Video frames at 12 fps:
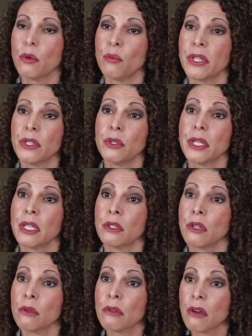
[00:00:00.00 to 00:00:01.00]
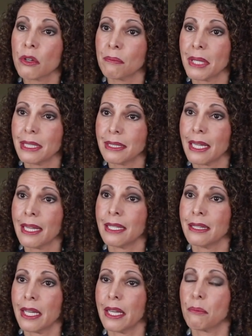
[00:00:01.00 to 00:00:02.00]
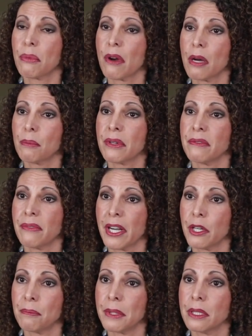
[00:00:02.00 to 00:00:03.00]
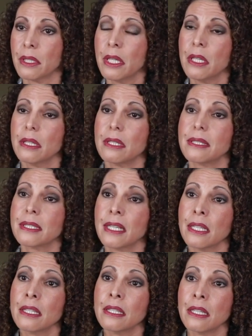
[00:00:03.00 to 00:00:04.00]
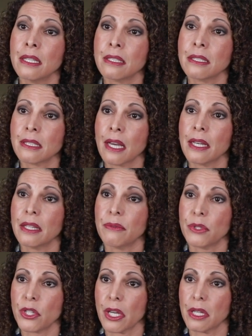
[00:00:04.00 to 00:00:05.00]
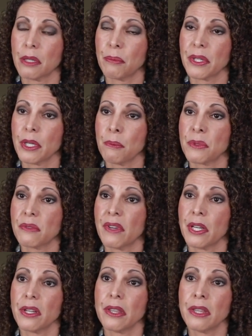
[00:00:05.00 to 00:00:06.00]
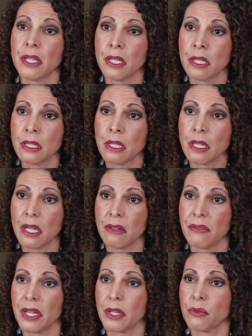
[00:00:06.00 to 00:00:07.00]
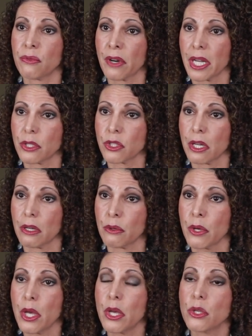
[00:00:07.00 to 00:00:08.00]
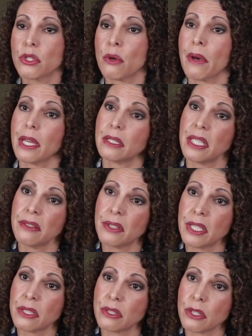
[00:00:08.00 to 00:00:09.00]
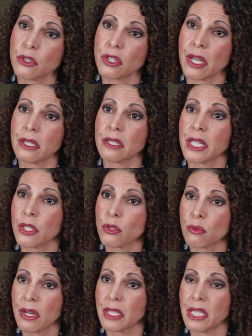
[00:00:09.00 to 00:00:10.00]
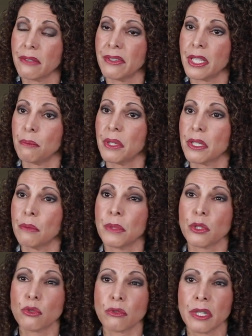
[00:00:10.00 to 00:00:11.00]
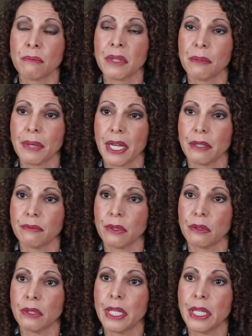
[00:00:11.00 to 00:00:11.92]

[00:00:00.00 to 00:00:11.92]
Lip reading: When you can no longer maintain that proper environment, the skin inside the vagina becomes very thin and very fragile, so activities such as sexual activity become extremely painful.